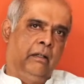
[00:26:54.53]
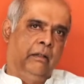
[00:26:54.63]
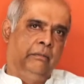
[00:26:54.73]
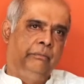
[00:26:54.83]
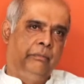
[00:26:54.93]

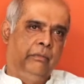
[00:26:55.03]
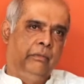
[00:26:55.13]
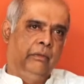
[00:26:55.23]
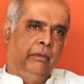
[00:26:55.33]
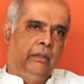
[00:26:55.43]

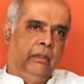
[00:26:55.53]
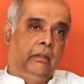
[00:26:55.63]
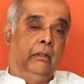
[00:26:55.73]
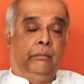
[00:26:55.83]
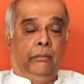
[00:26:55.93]

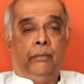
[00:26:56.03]
that